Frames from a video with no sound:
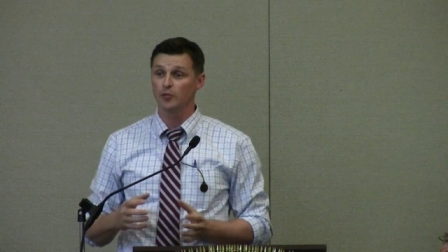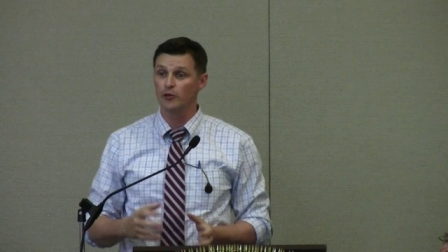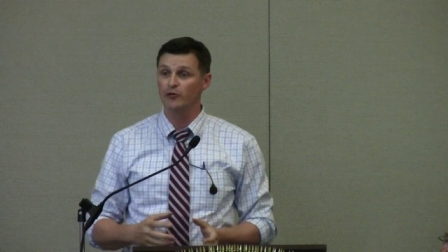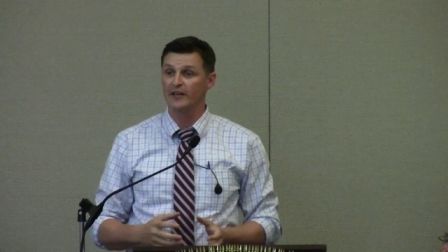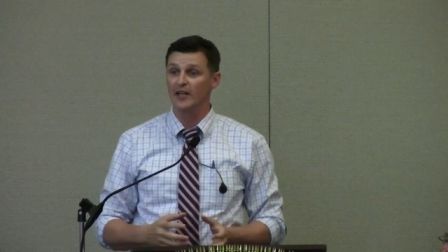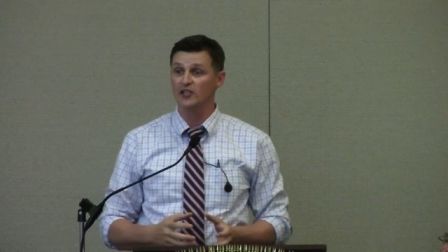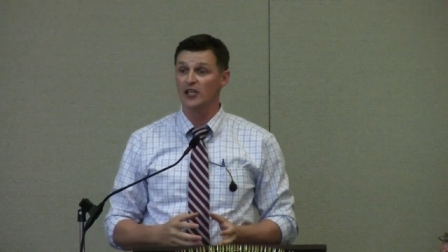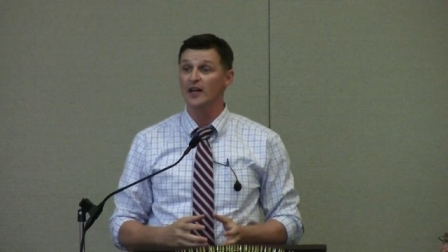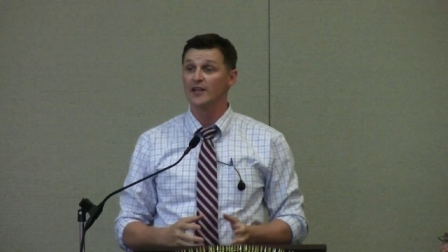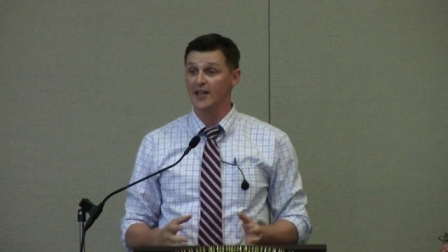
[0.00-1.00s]
to blue-green
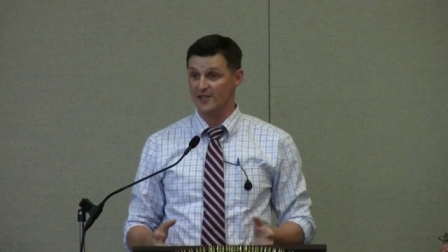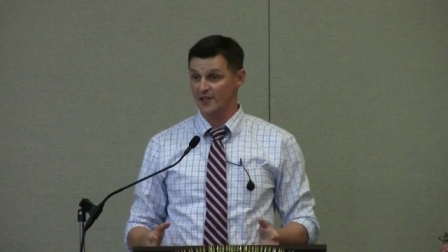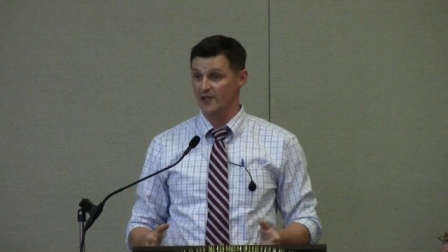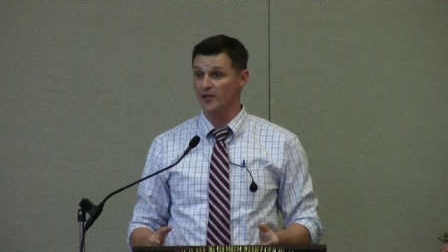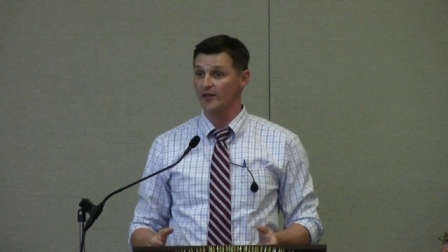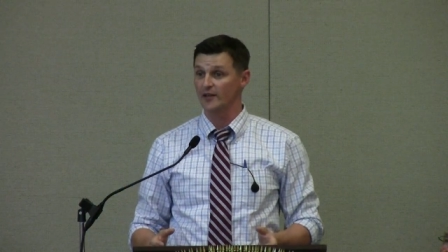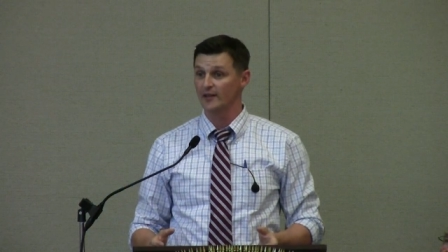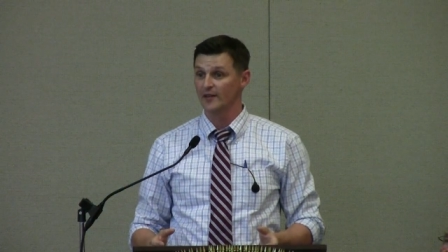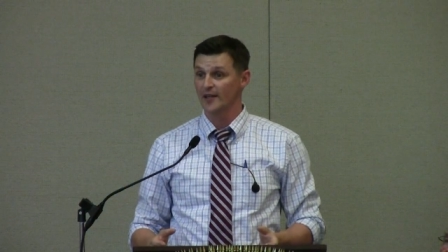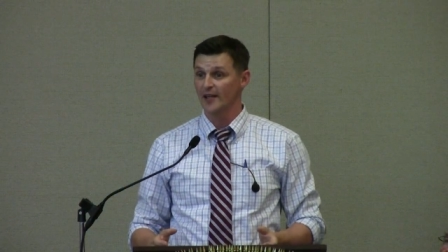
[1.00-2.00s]
algae? Yes, it could.
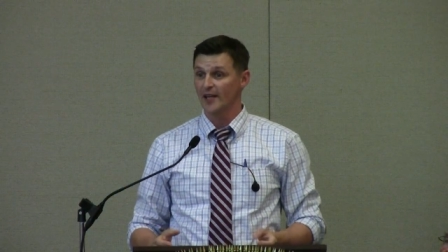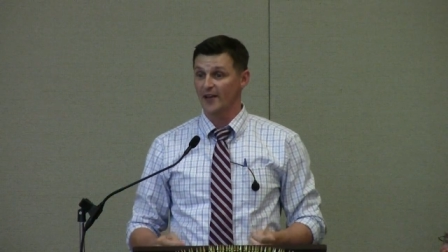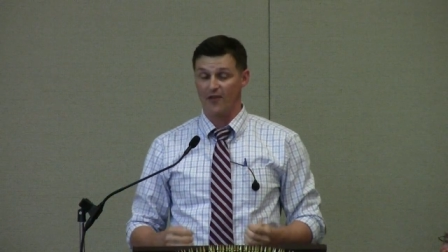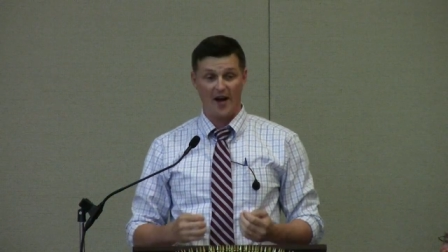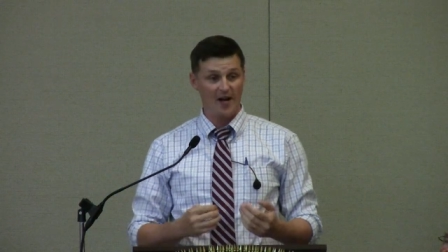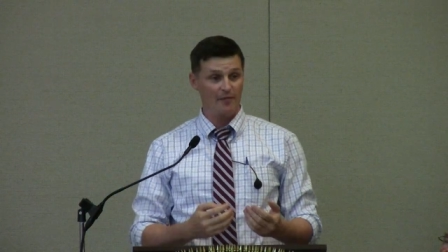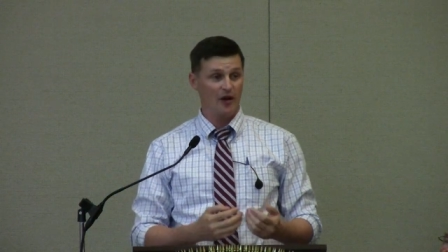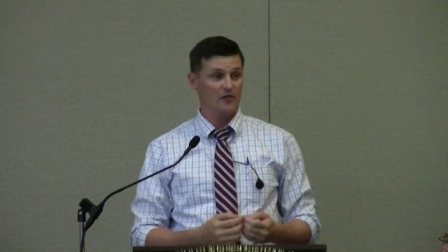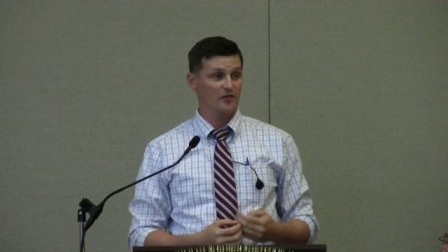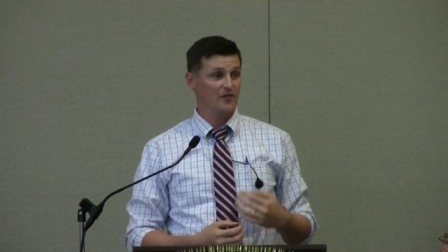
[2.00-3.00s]
If high
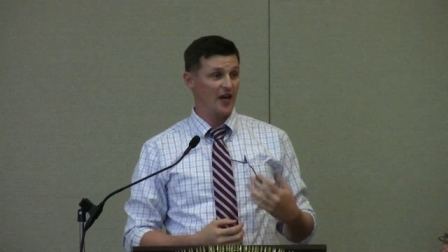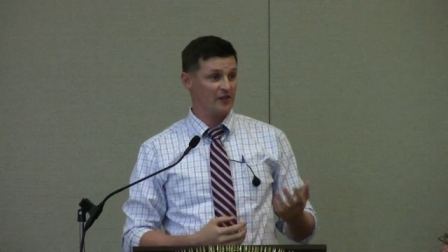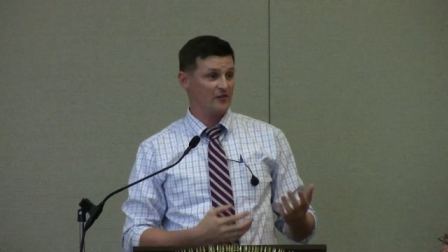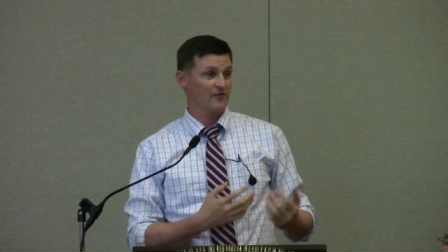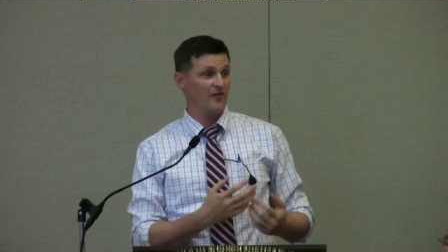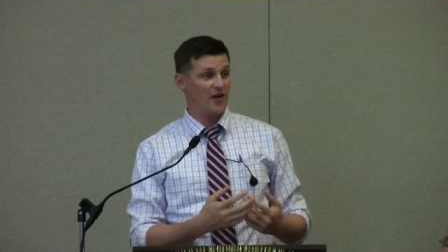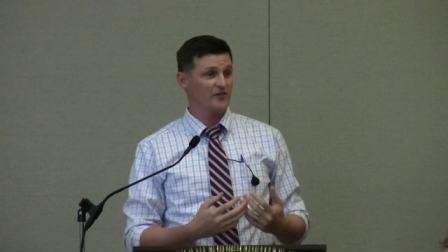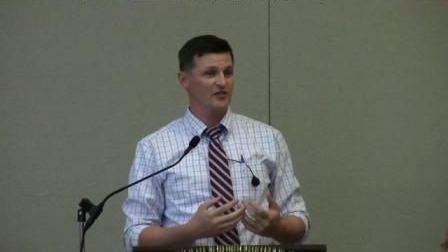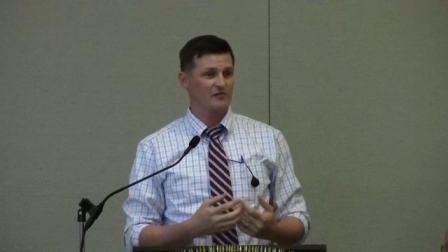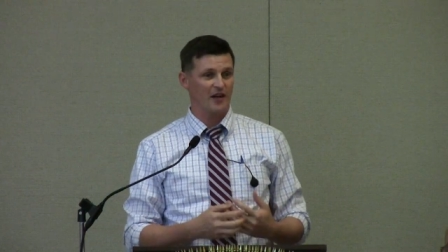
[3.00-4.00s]
amounts of nitrogen,
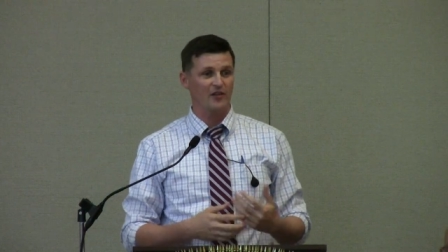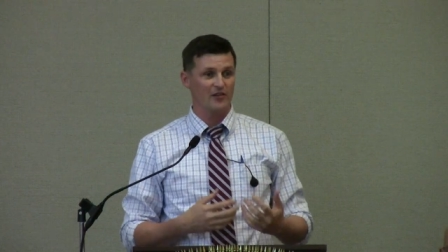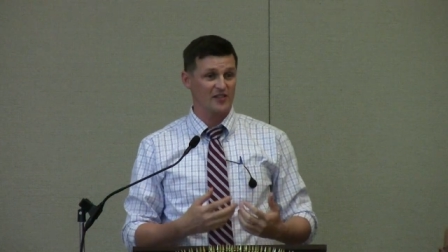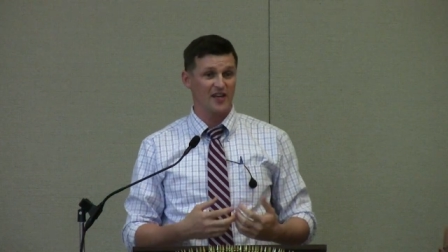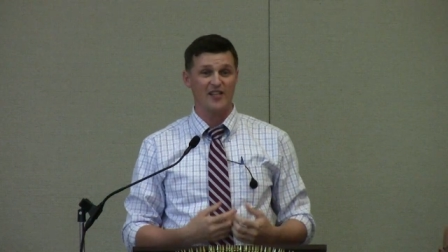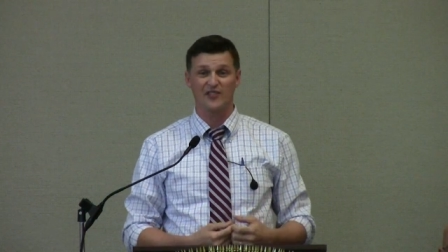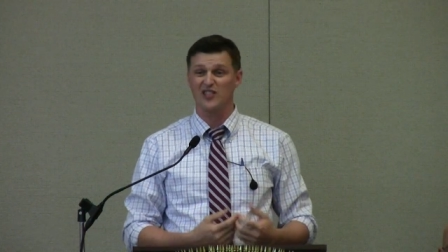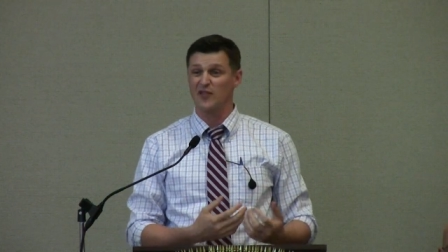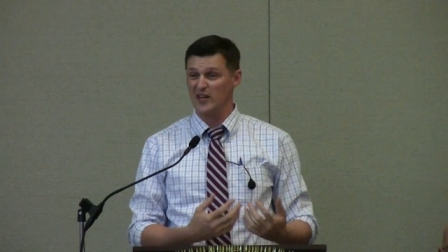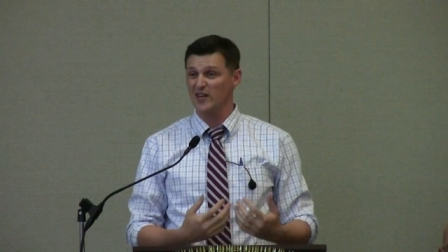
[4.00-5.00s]
phosphorus, right, all the scientific
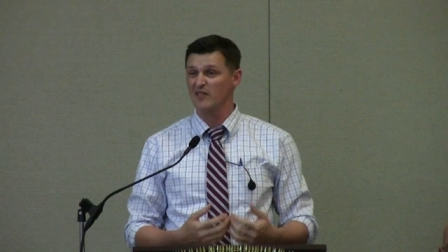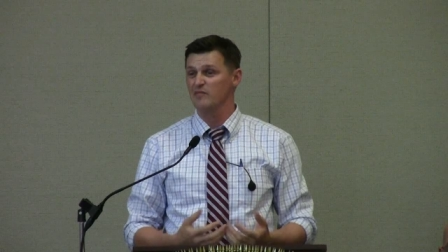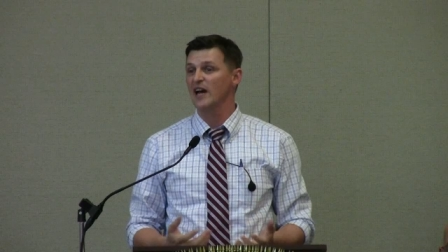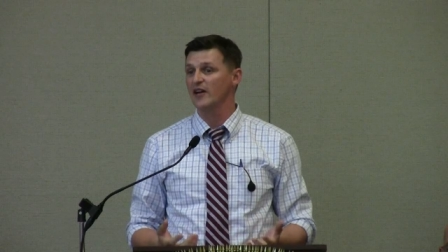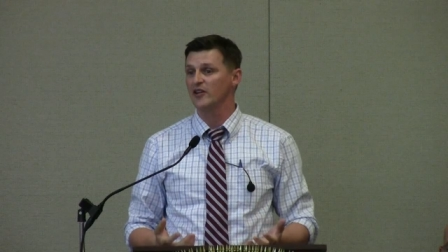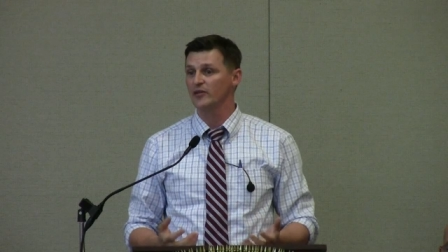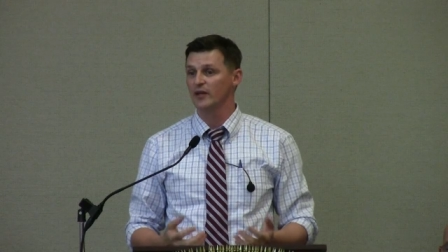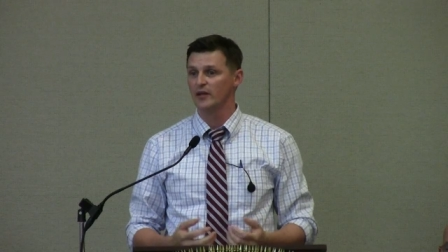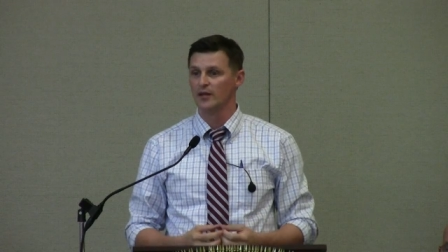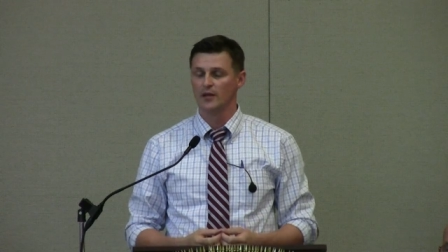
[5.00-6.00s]
stuff are getting in, that could do it.